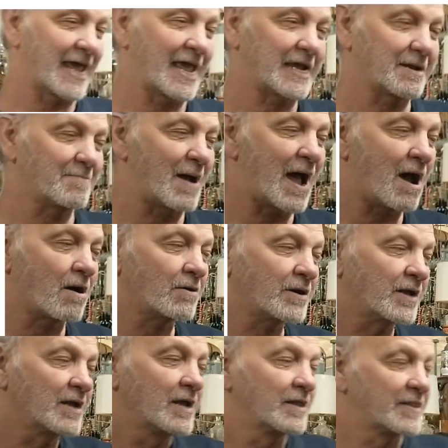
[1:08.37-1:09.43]
take them
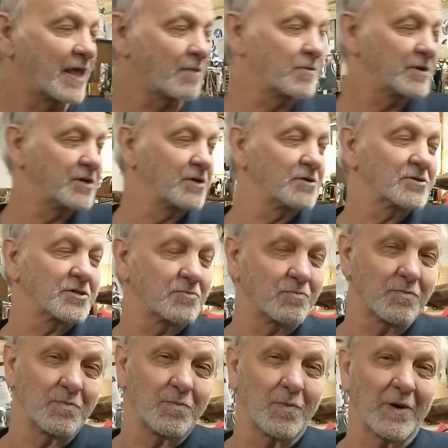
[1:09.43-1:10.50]
out, they would use
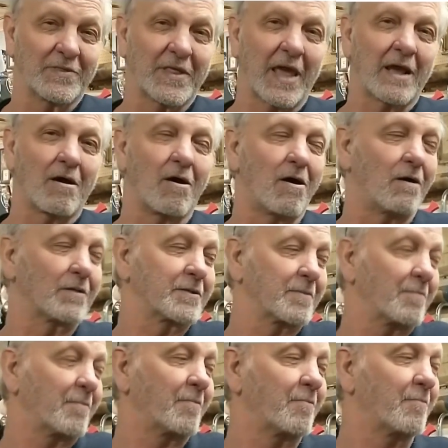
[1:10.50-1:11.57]
what they called
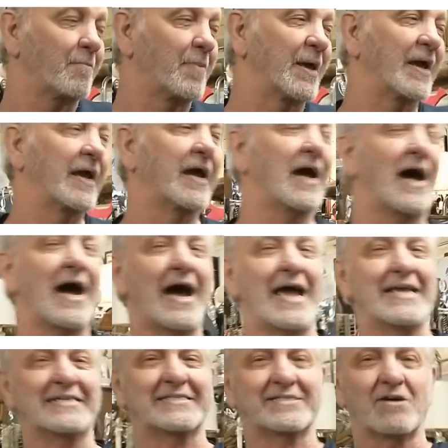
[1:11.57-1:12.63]
big ice